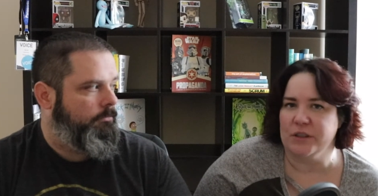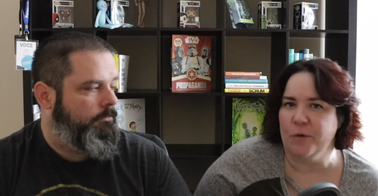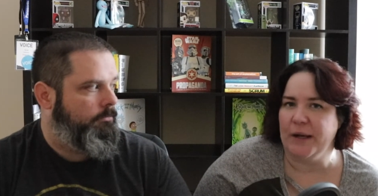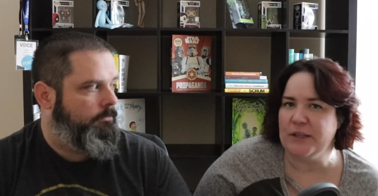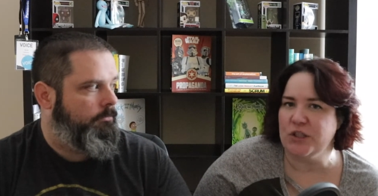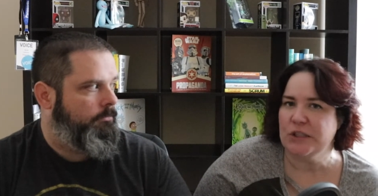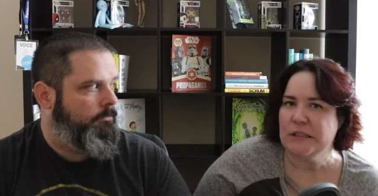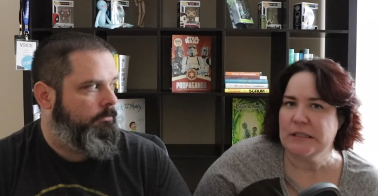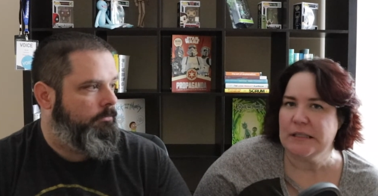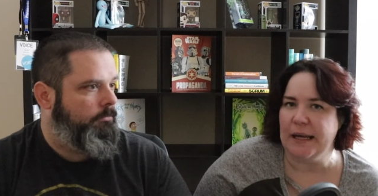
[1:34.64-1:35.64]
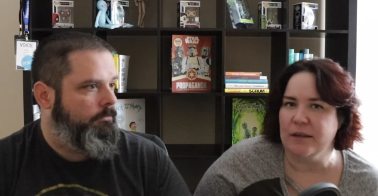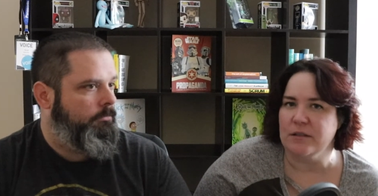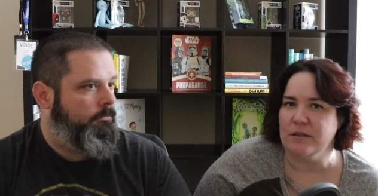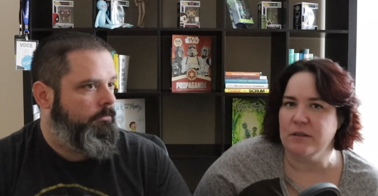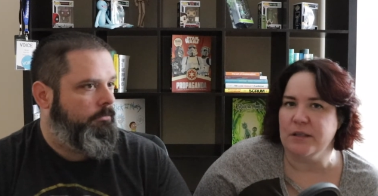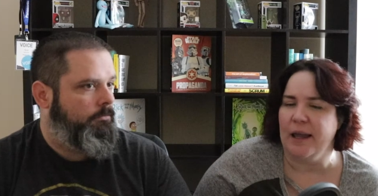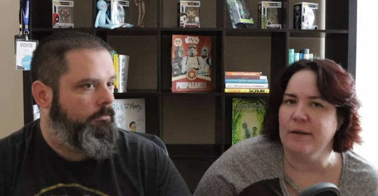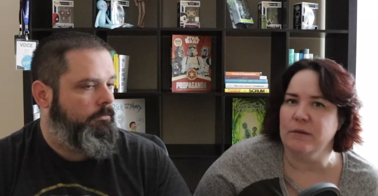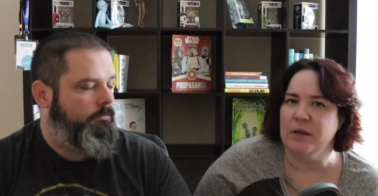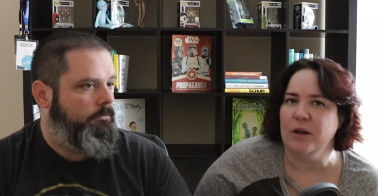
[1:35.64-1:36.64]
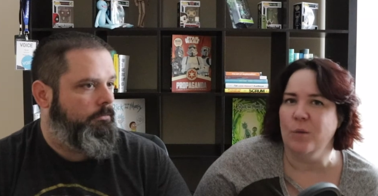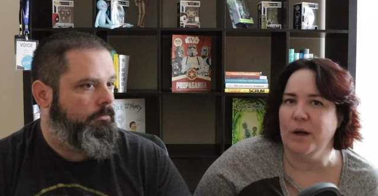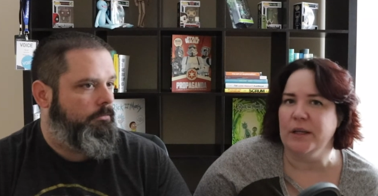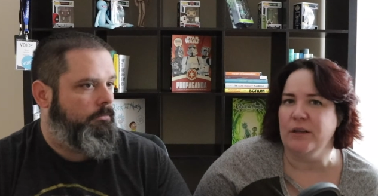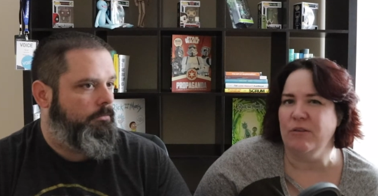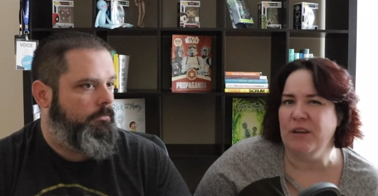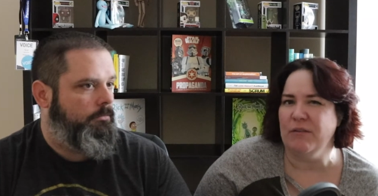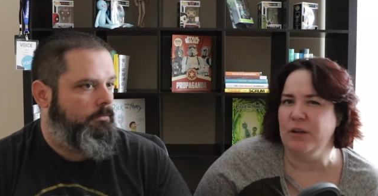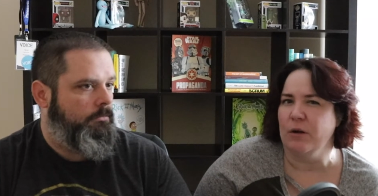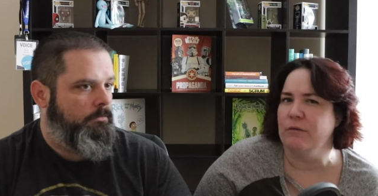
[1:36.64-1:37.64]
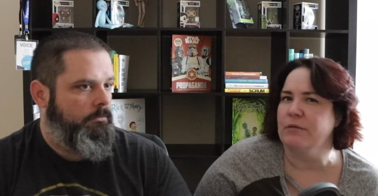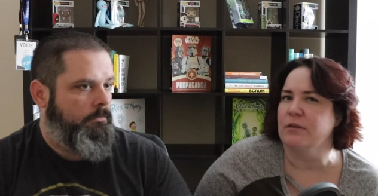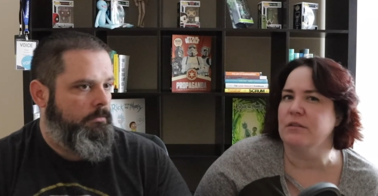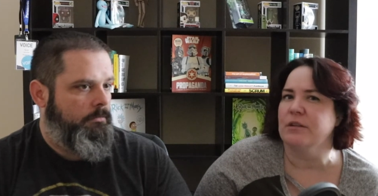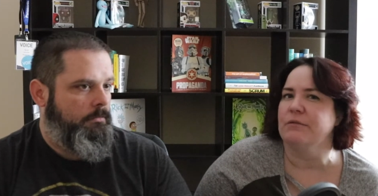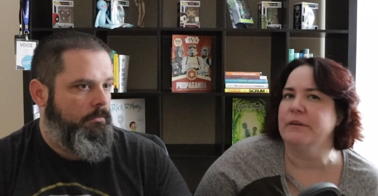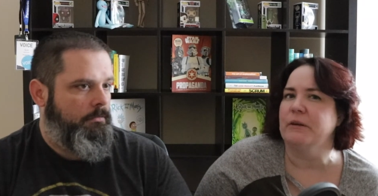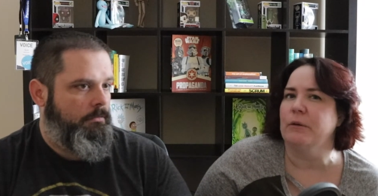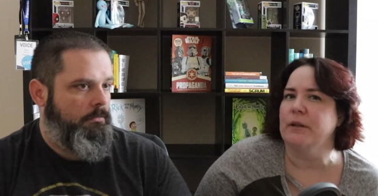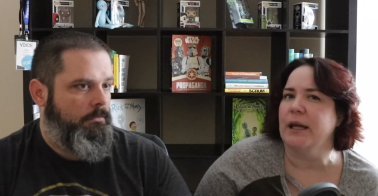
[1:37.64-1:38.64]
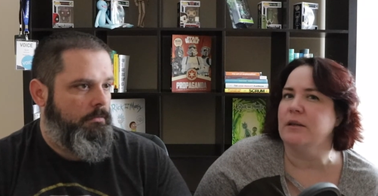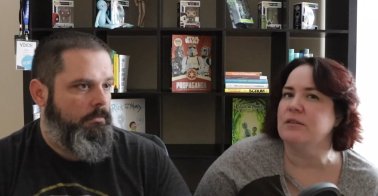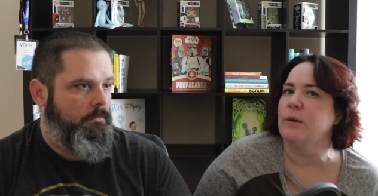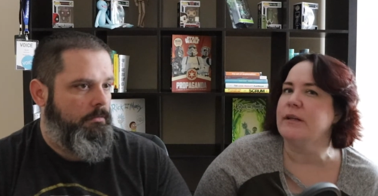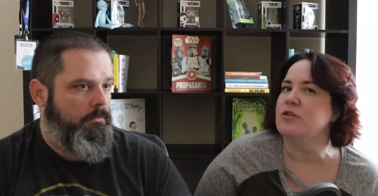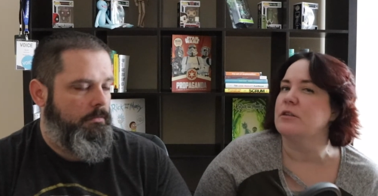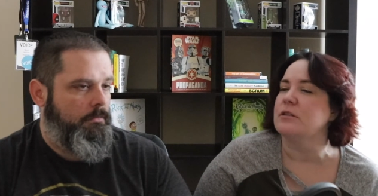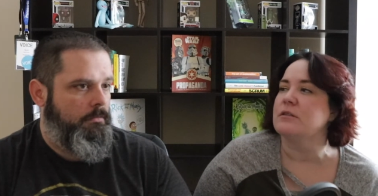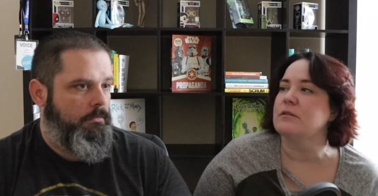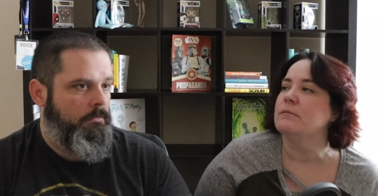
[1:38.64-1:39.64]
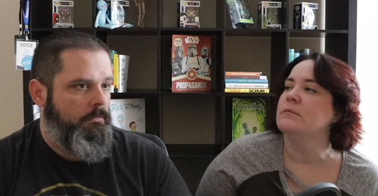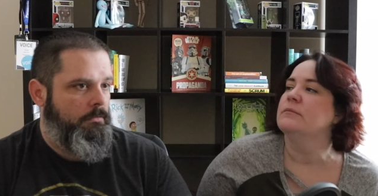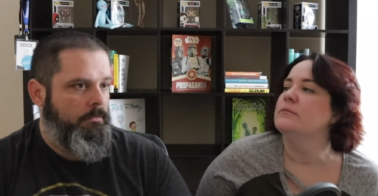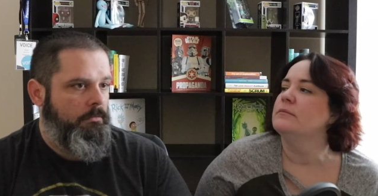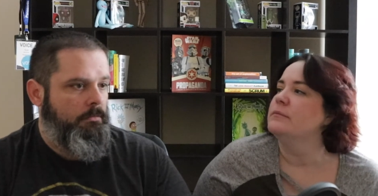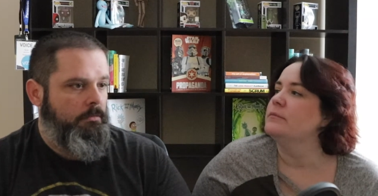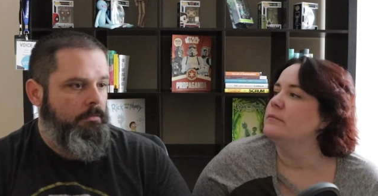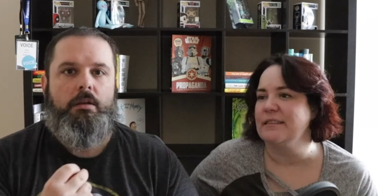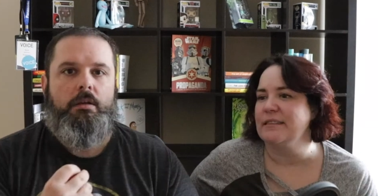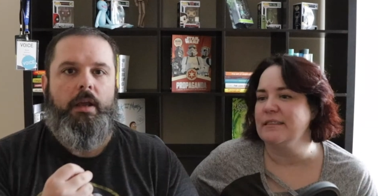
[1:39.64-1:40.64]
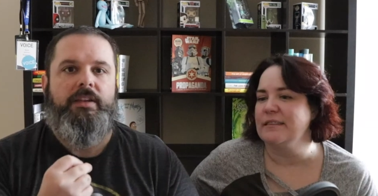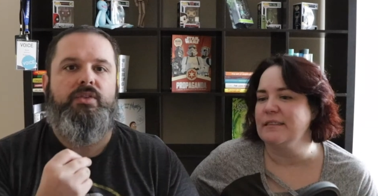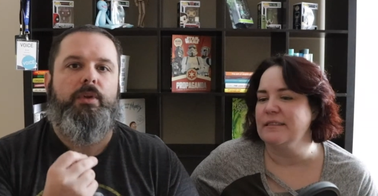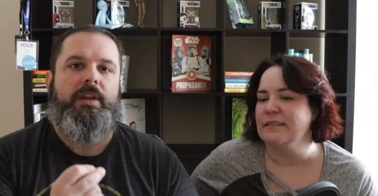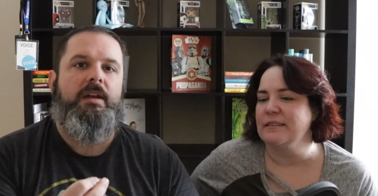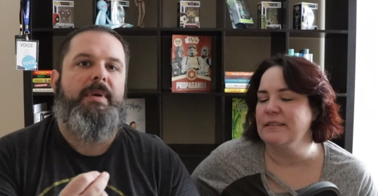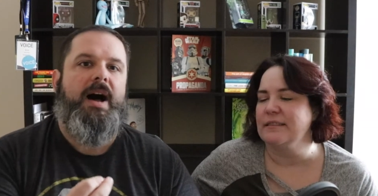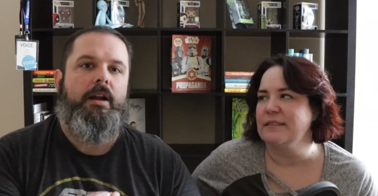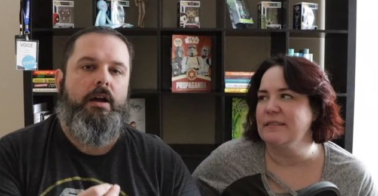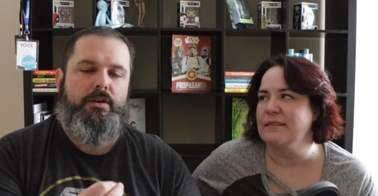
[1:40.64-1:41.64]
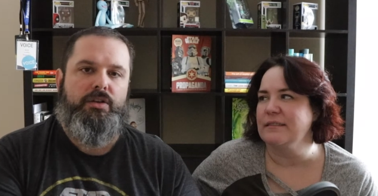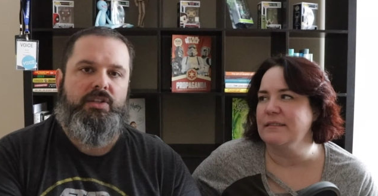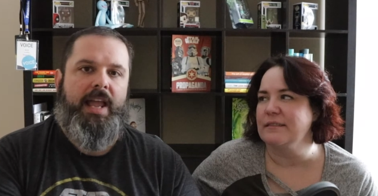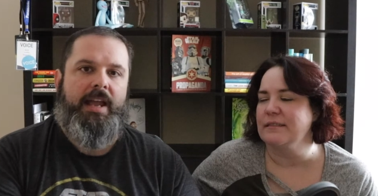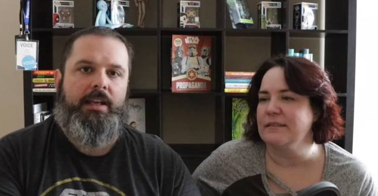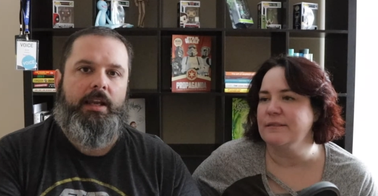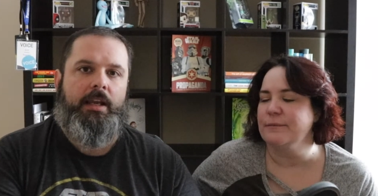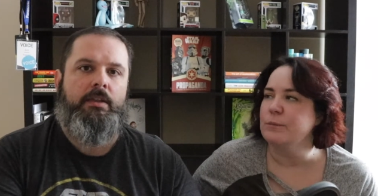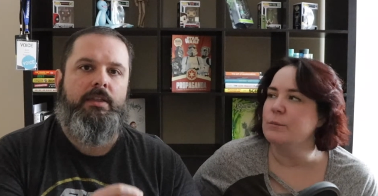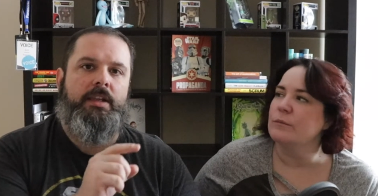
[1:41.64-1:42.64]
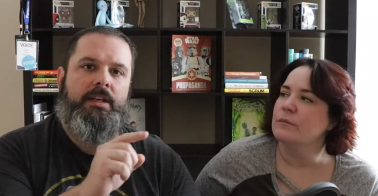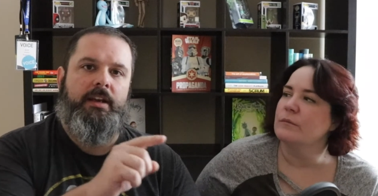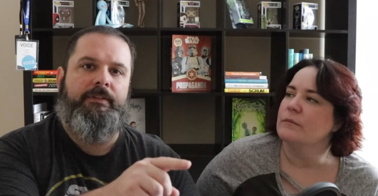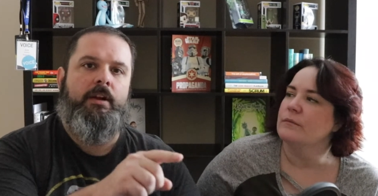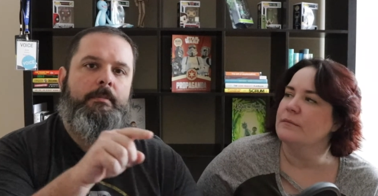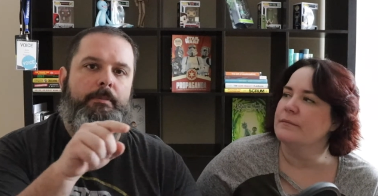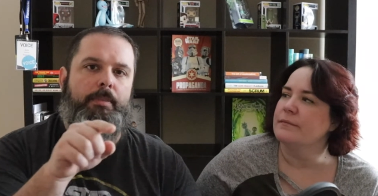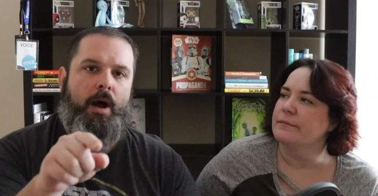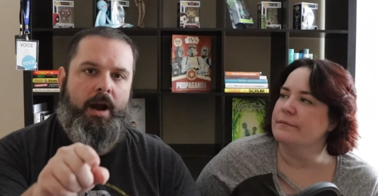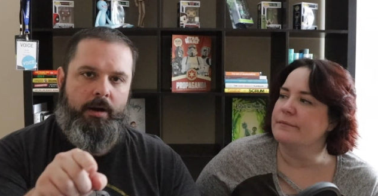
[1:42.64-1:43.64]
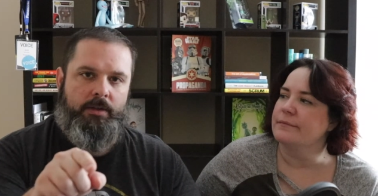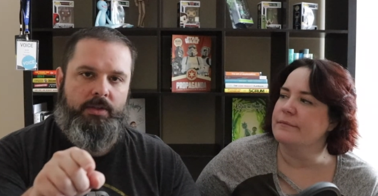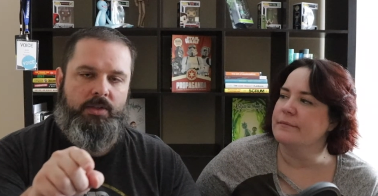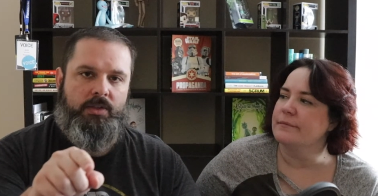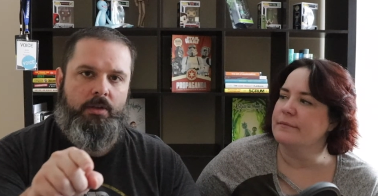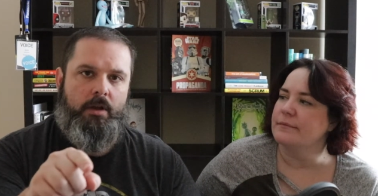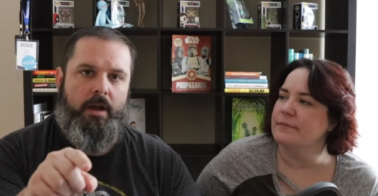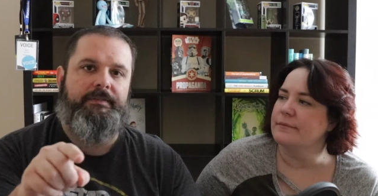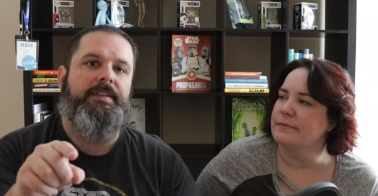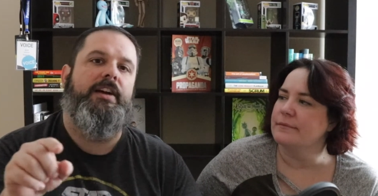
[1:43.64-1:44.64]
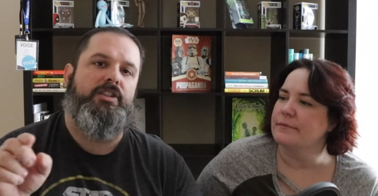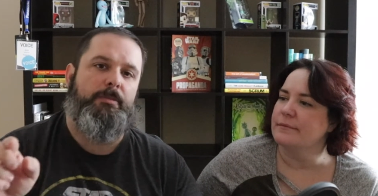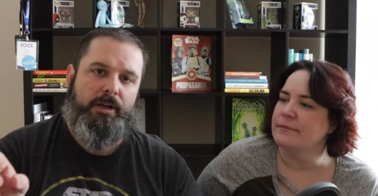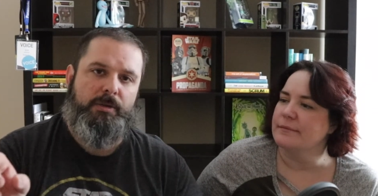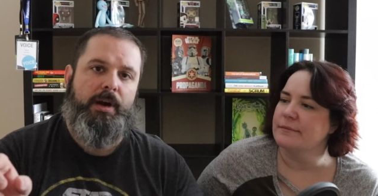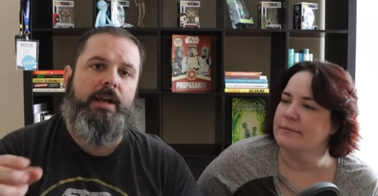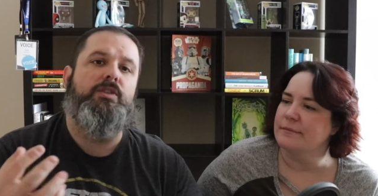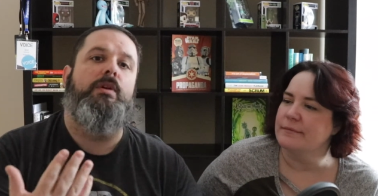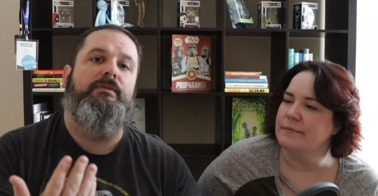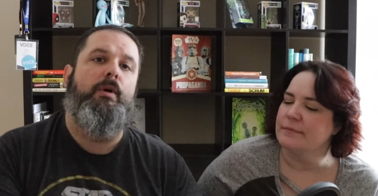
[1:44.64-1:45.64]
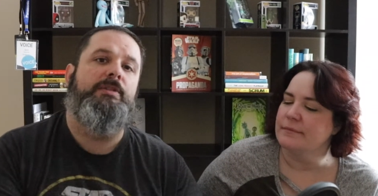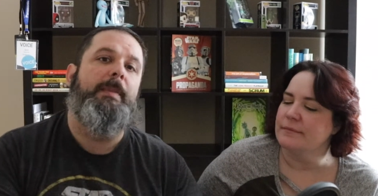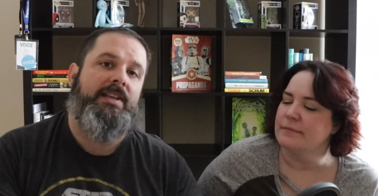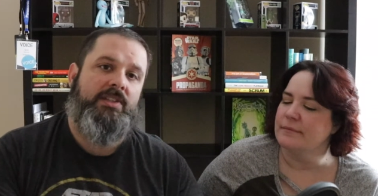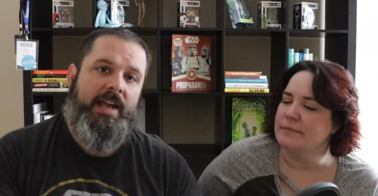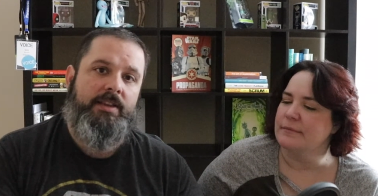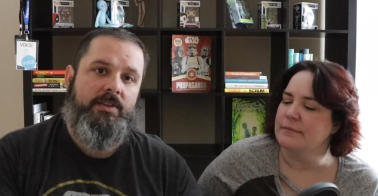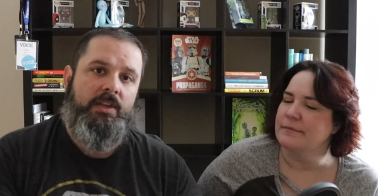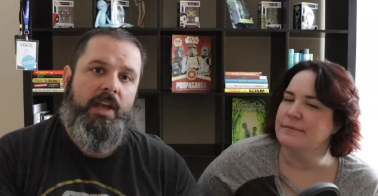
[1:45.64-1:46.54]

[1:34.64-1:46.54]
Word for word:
Speaker 1: questions and answers. And you know what? You don't even know if those are your frequently asked questions.
Speaker 2: It's really about understanding the different parts of the customer experience where voice makes sense.